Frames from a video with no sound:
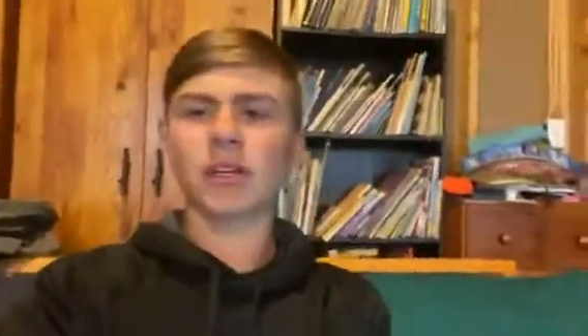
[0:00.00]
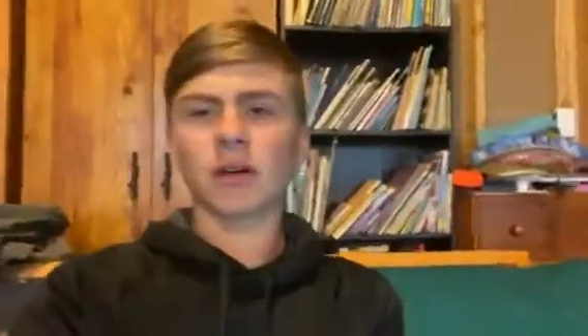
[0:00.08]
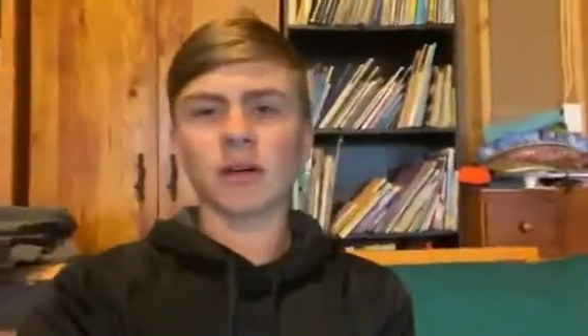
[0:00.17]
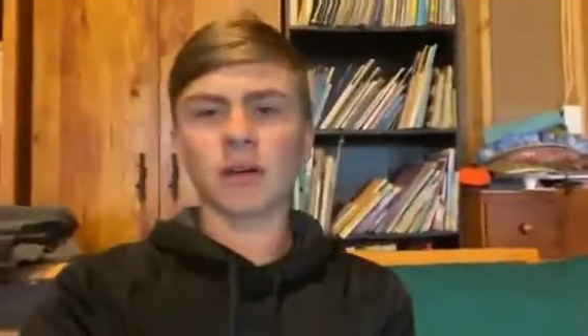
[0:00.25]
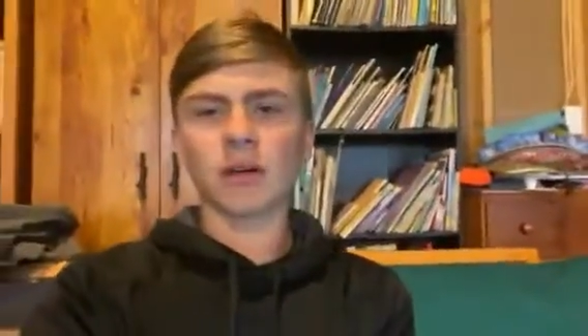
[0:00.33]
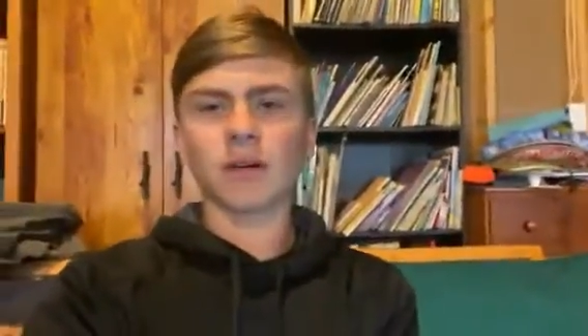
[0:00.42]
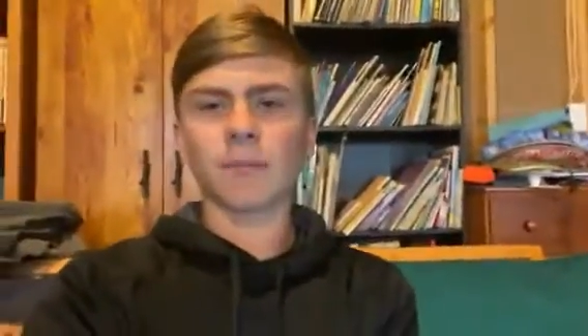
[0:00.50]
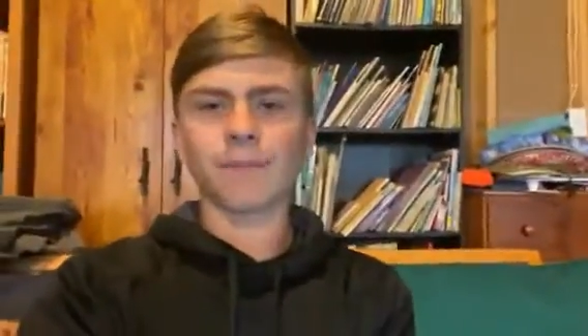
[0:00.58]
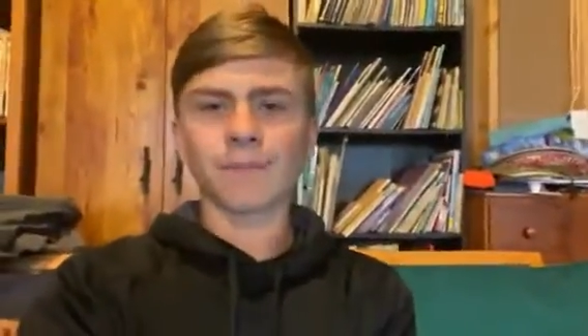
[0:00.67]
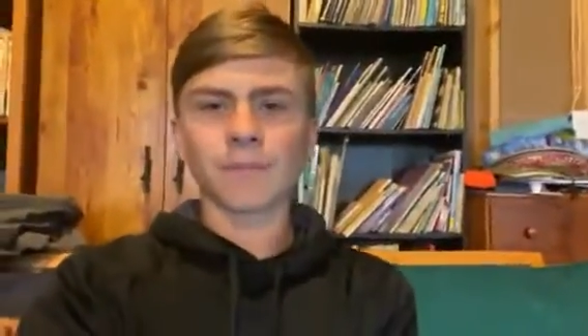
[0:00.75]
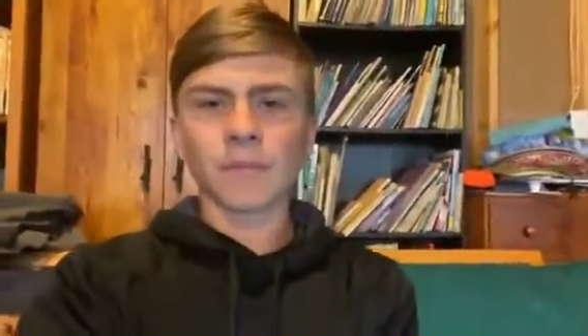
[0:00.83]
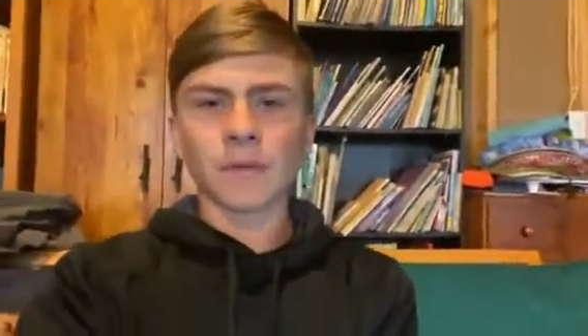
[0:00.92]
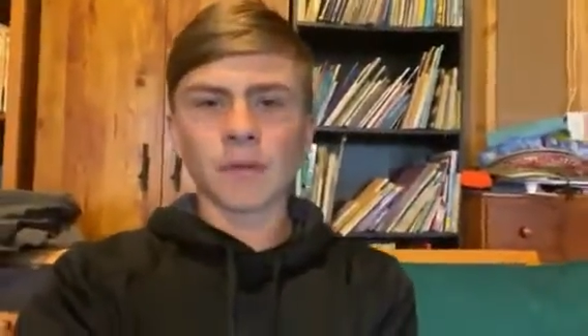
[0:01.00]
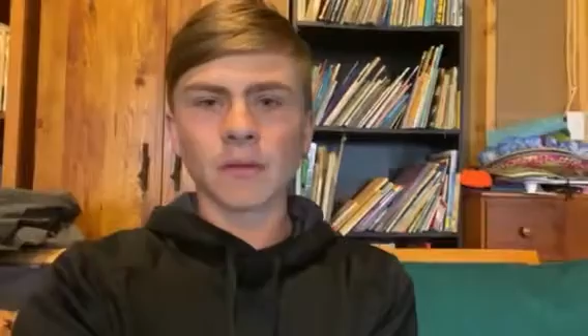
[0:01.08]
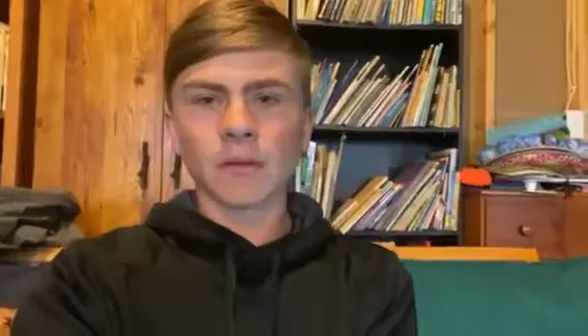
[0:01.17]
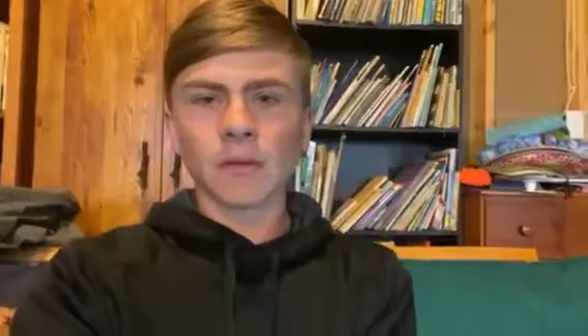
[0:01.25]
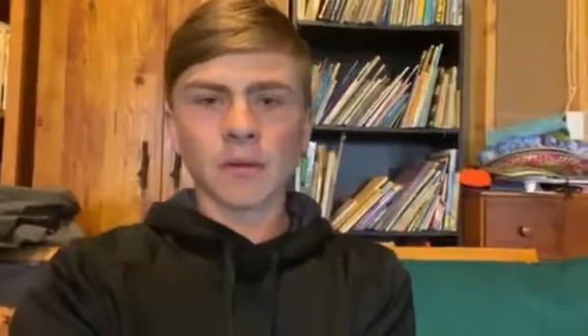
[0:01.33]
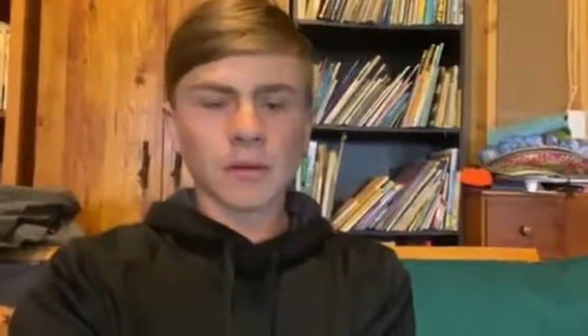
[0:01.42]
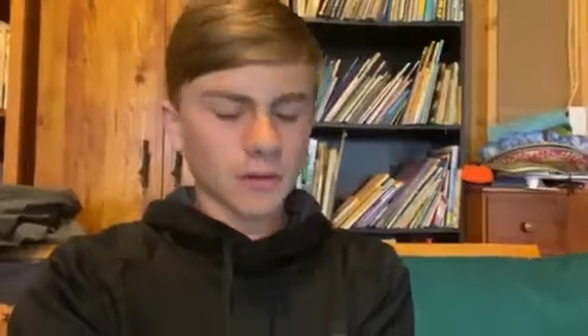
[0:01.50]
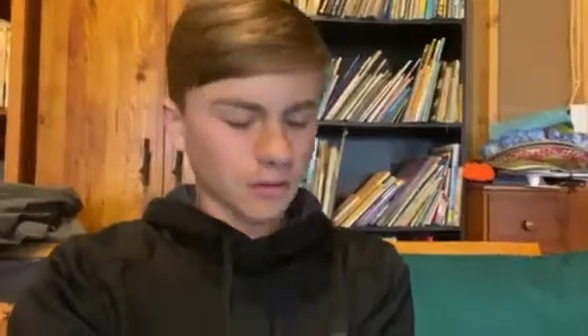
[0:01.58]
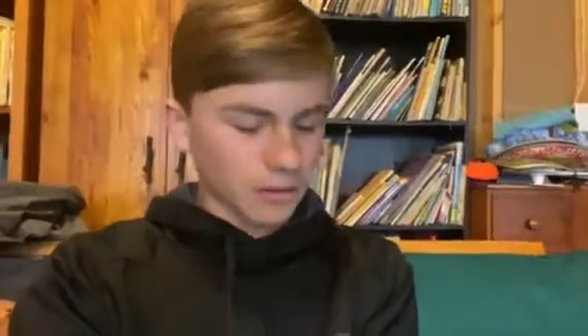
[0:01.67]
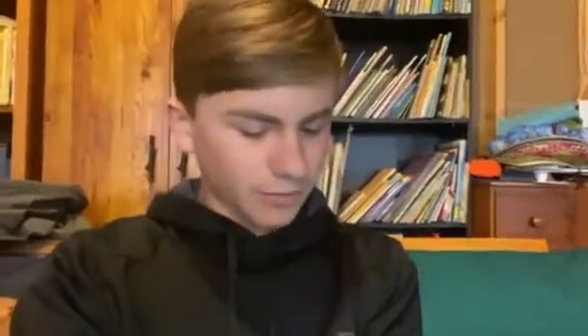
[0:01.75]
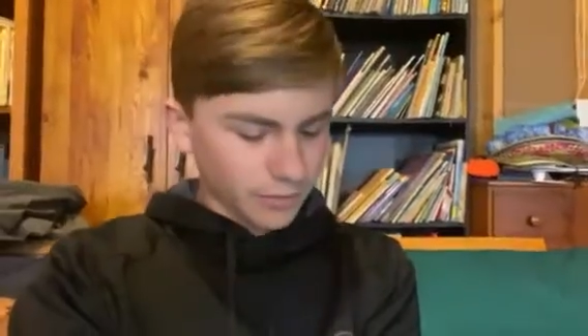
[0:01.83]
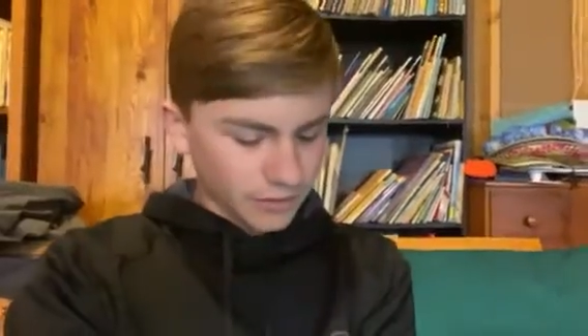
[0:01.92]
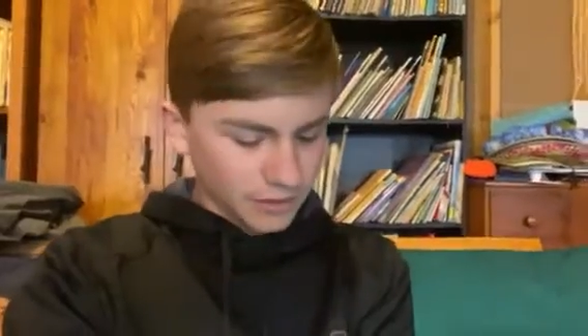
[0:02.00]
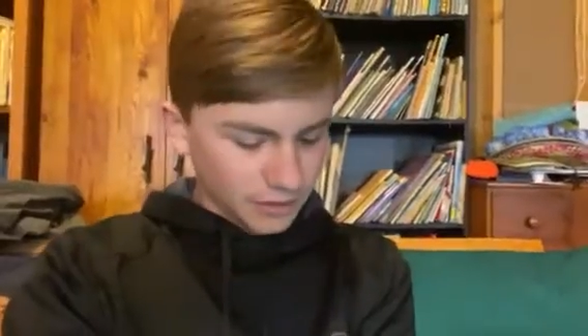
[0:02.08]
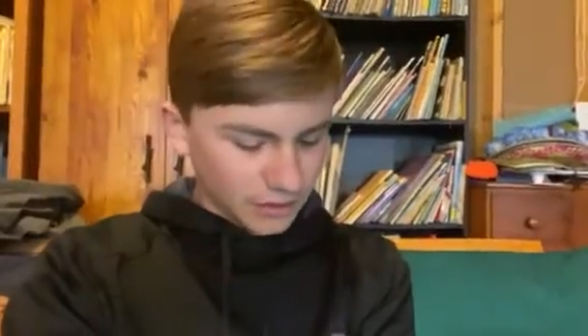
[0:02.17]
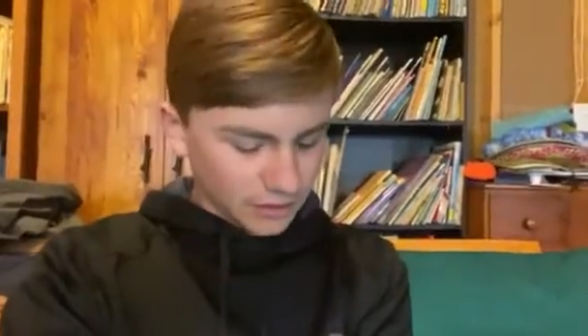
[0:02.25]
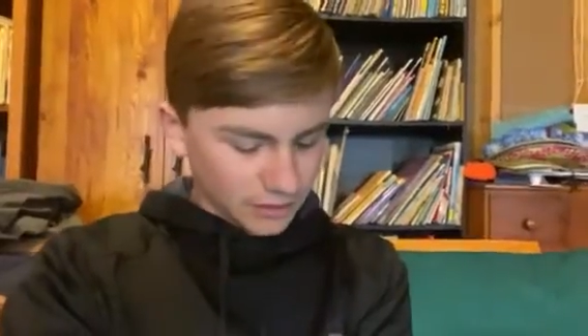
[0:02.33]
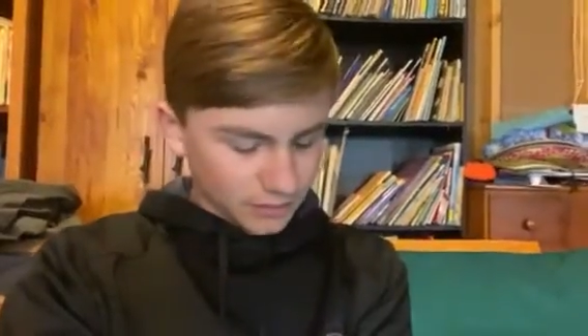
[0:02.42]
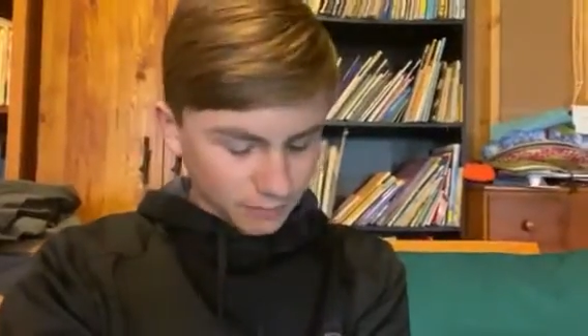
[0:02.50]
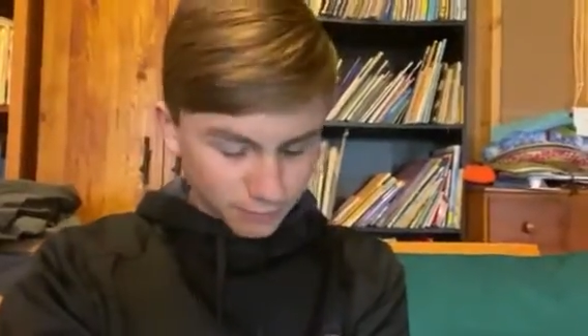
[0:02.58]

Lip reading: You know, I appreciate it.